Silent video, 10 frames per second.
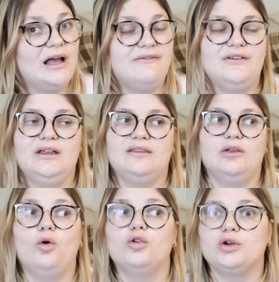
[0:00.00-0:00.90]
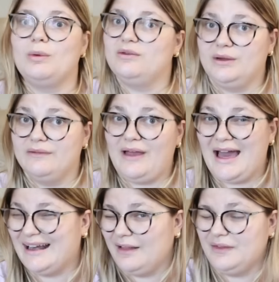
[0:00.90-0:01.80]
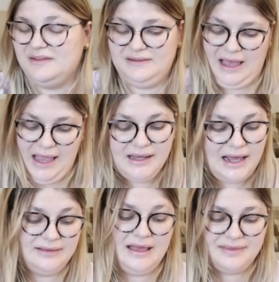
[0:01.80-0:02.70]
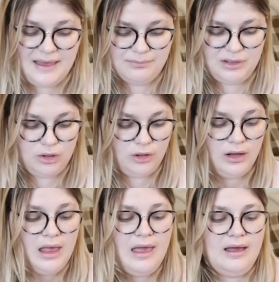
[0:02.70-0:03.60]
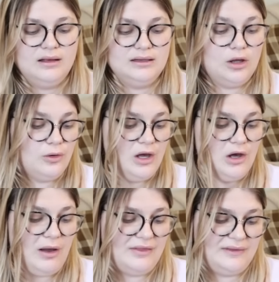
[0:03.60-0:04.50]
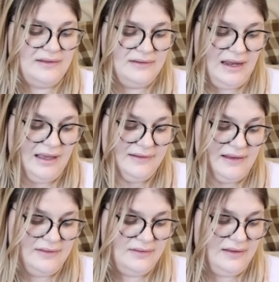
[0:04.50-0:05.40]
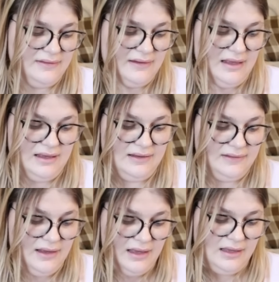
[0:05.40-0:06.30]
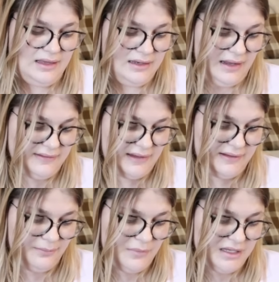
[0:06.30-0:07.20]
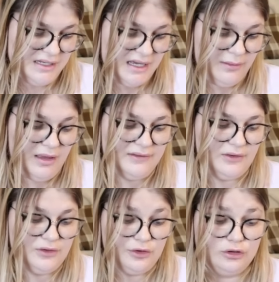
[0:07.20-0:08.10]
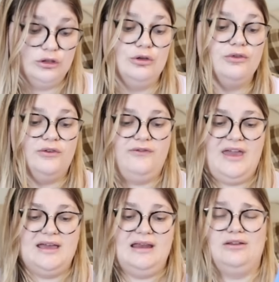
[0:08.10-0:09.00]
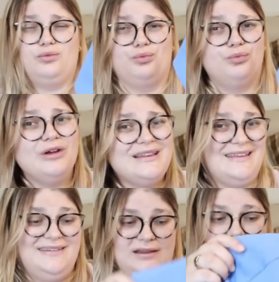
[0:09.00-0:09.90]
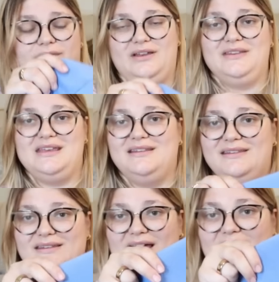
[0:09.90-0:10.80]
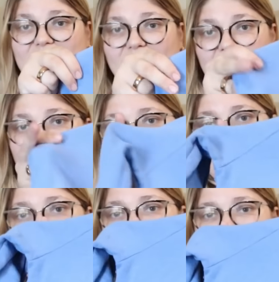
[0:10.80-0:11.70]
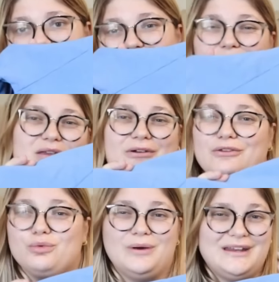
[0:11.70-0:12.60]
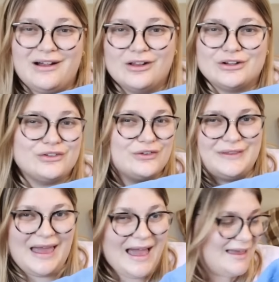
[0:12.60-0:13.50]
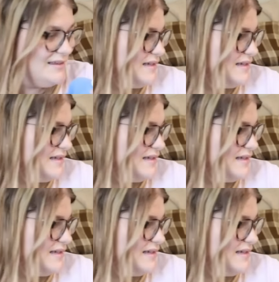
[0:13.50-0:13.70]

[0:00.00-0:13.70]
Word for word: I feel like the older ones would have had it on the side. I like that middle logo. I think that's nice. And then this is in a size medium. It's also the loose fit and it's really soft on the inside. So I was thinking maybe around $20 for that.